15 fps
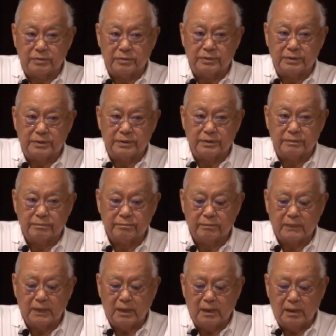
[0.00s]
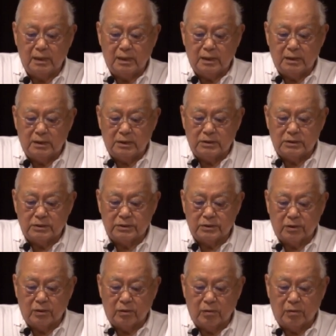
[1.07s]
Union.
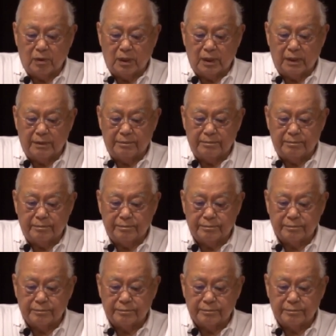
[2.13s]
So, um,